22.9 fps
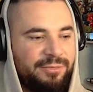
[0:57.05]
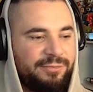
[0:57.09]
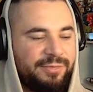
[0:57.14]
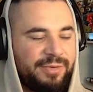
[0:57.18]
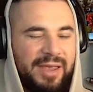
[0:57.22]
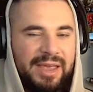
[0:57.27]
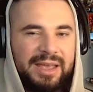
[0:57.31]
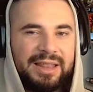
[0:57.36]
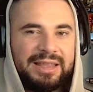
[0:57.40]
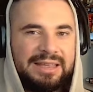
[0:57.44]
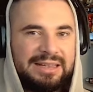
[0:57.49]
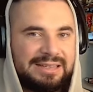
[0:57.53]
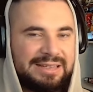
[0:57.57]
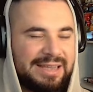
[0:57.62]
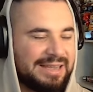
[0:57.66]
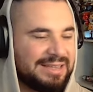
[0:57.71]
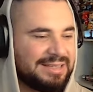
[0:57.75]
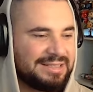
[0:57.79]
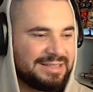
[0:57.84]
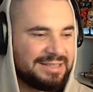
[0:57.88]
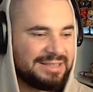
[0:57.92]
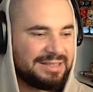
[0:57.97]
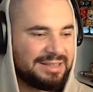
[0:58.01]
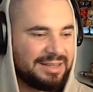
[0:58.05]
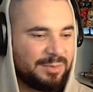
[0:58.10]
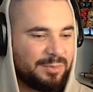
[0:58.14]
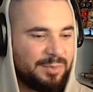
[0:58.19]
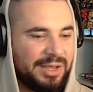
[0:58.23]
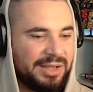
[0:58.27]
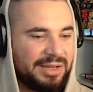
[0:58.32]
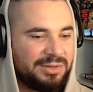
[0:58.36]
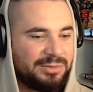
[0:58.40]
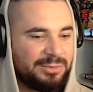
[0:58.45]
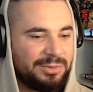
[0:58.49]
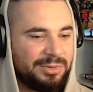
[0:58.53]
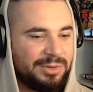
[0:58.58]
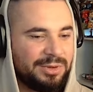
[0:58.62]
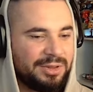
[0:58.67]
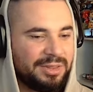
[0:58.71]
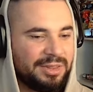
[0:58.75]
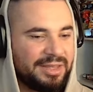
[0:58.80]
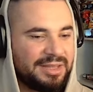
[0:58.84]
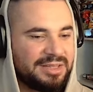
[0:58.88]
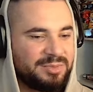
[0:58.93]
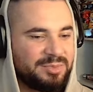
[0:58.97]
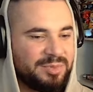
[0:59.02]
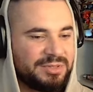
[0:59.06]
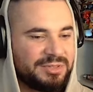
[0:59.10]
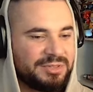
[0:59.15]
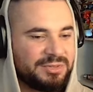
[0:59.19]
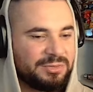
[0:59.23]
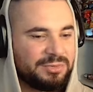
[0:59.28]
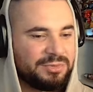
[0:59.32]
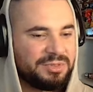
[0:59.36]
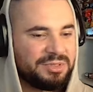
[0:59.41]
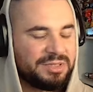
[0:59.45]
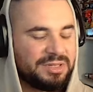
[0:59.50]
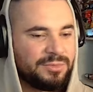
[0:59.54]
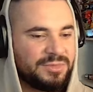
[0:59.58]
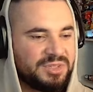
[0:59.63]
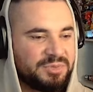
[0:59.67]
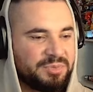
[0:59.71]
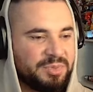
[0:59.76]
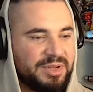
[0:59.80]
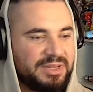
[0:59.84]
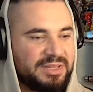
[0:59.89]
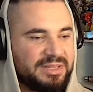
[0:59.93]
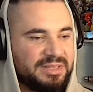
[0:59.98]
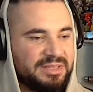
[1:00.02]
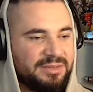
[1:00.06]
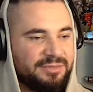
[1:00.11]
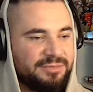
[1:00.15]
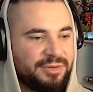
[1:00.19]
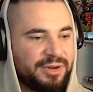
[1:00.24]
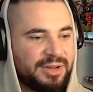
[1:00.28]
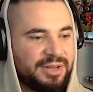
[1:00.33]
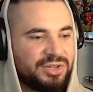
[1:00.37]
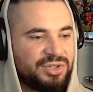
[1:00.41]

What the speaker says: fairly decent compared to a lot of these pistols just because it's a freaking